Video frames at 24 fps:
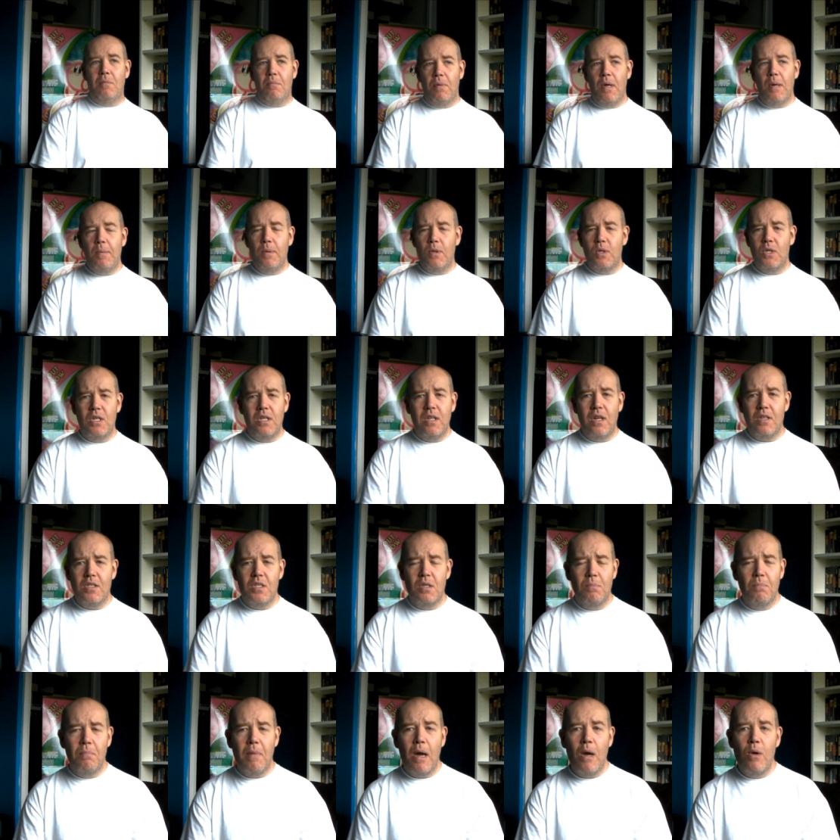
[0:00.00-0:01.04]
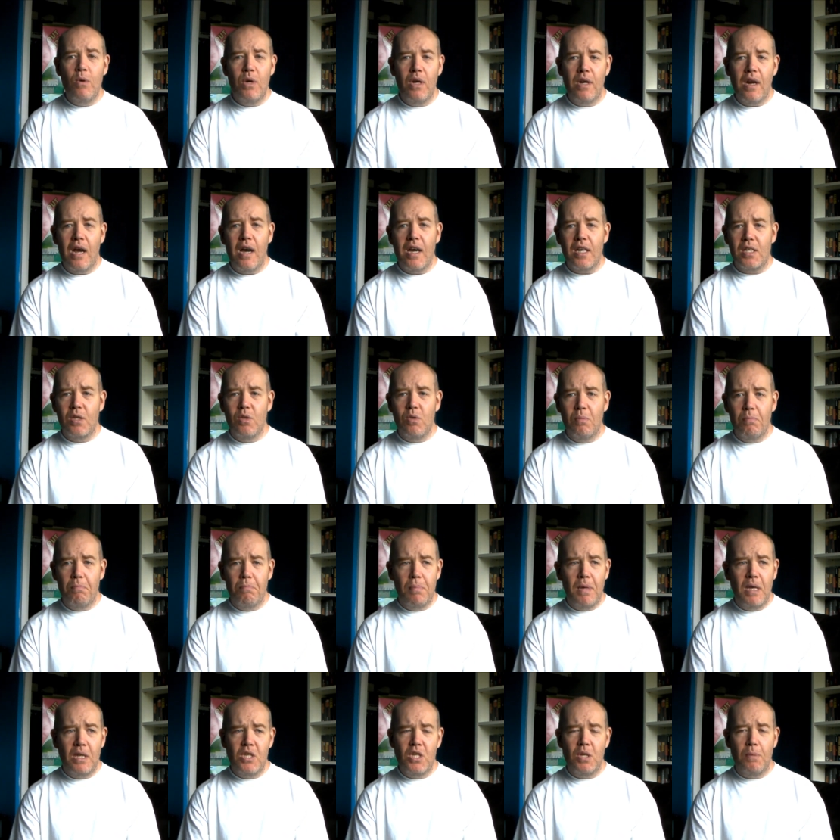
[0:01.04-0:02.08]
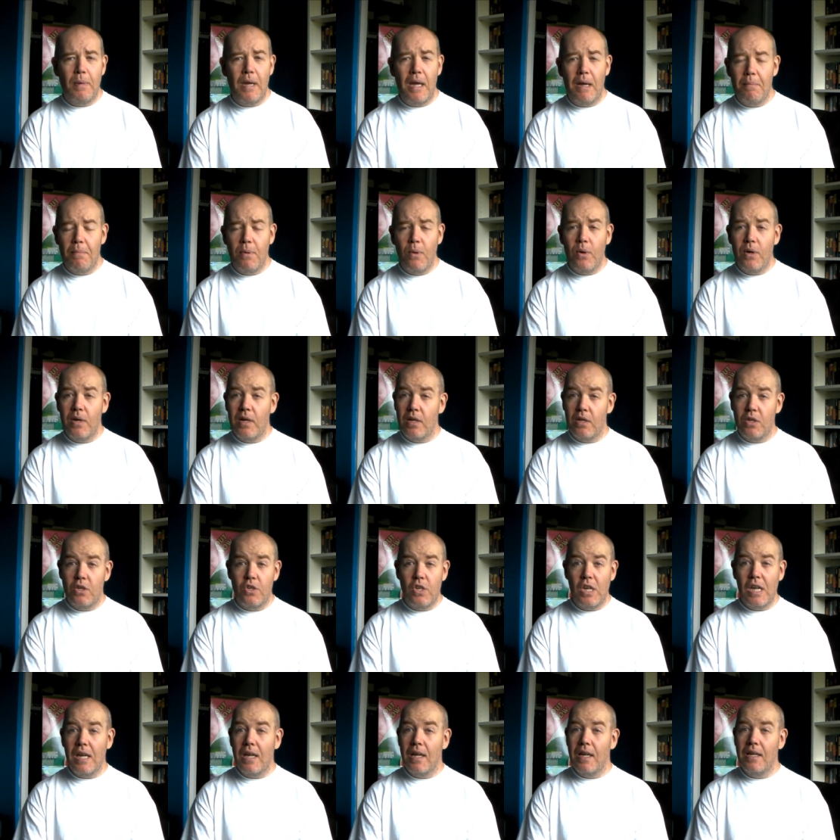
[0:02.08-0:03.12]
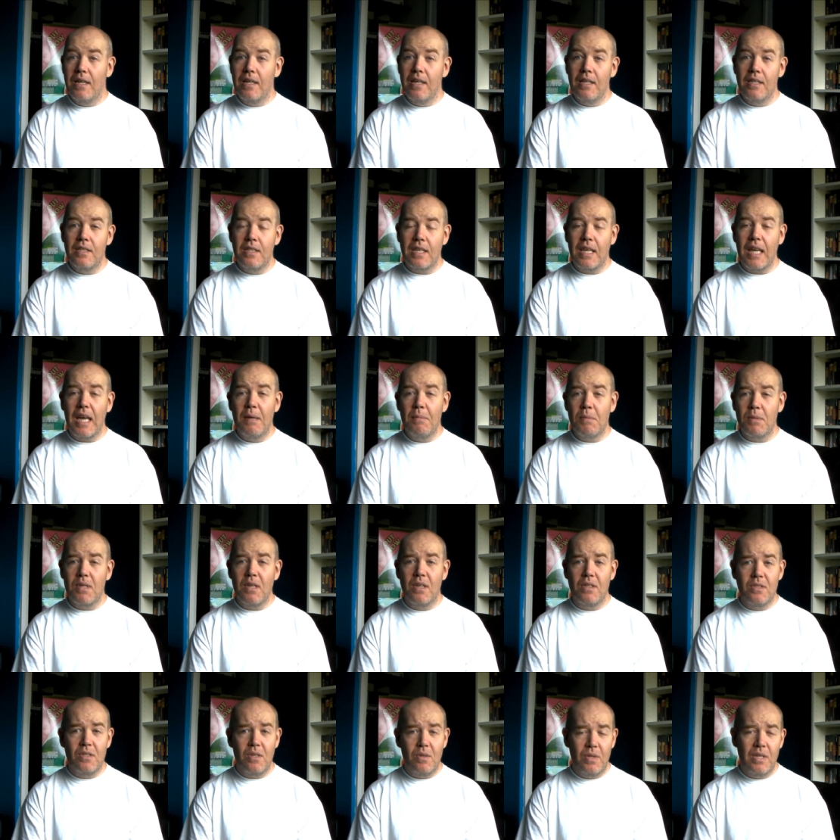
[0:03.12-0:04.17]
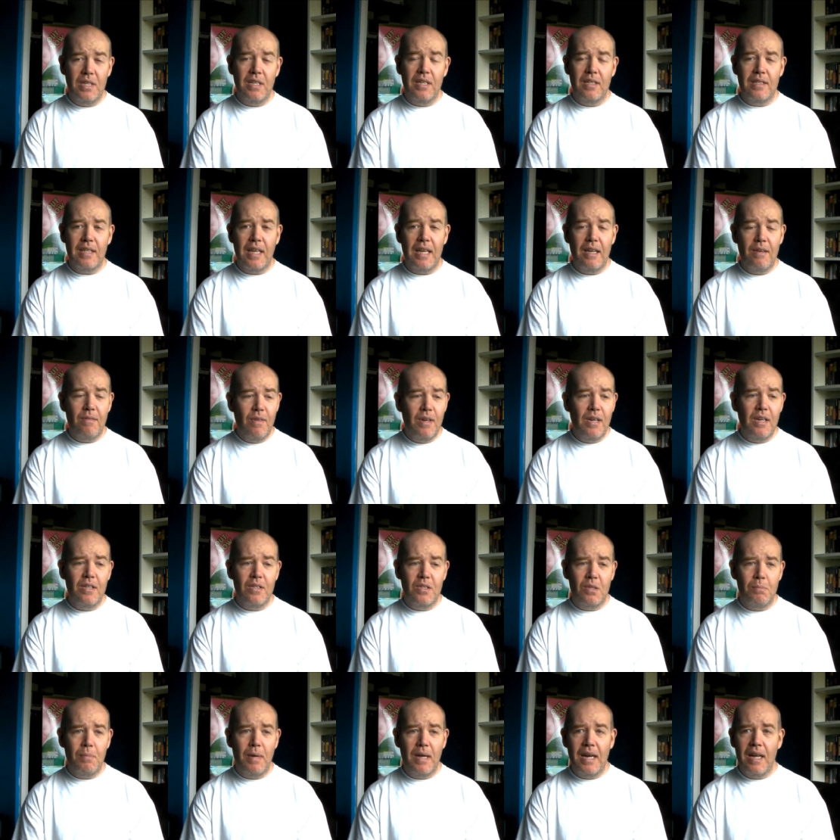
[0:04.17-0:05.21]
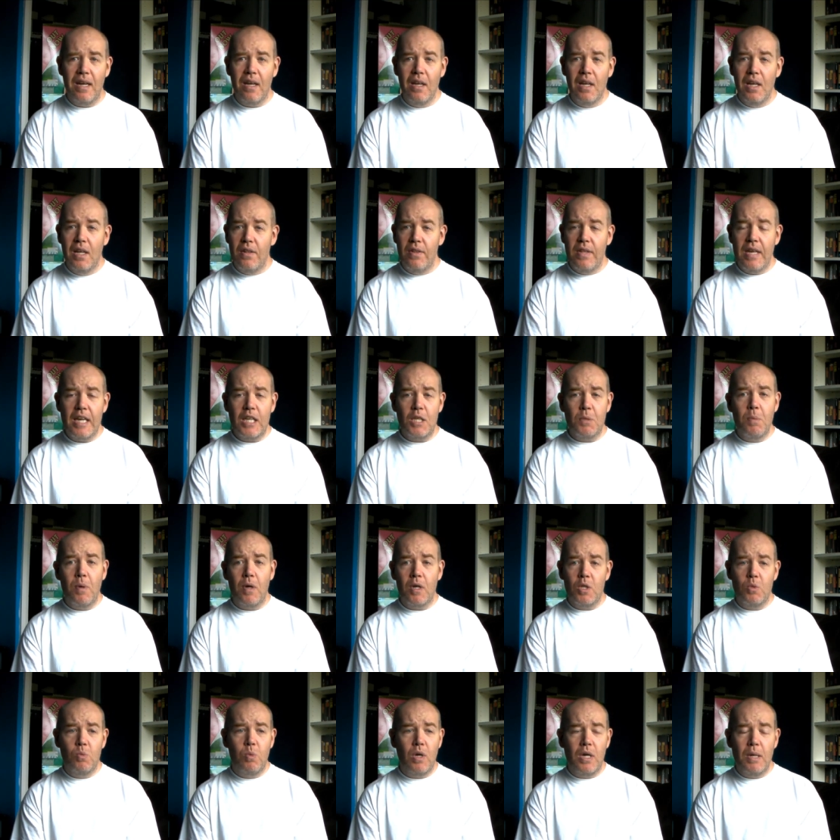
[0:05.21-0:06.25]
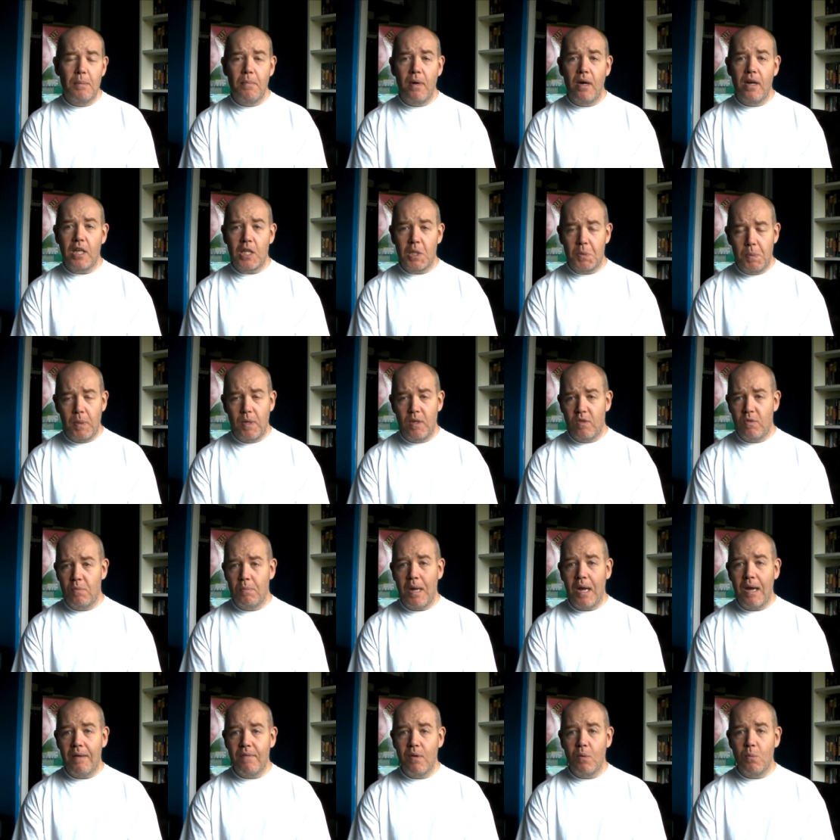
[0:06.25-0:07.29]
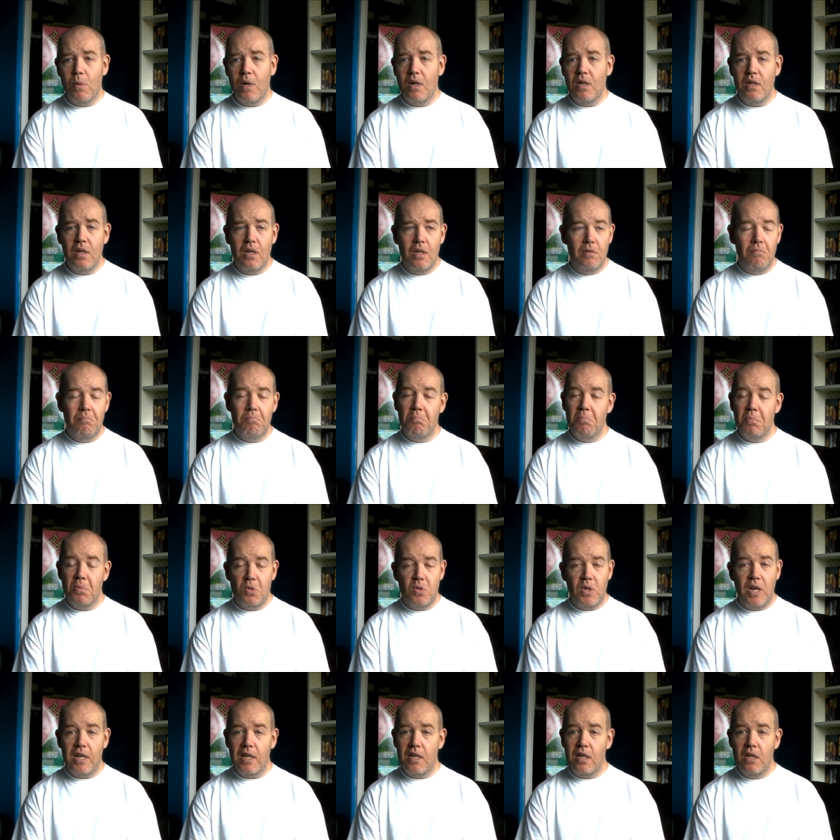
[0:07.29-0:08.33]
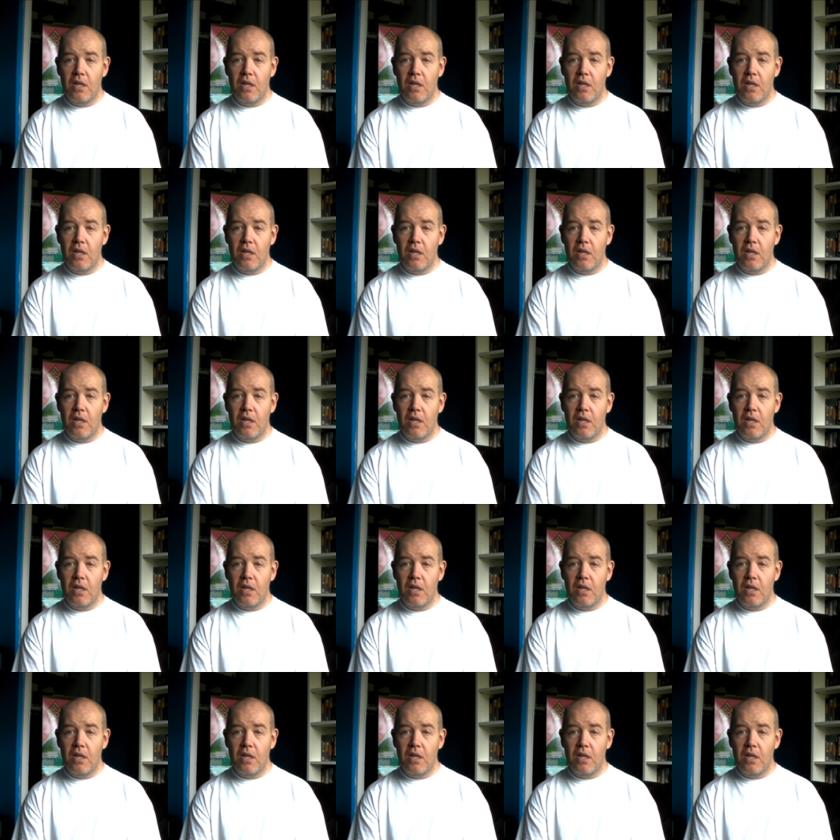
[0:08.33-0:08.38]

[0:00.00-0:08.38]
people just like to moan and argue and bitch about pointless shit, and it's a games console at the end of the day. It really doesn't matter. The Xbox One, in my experience from having one, great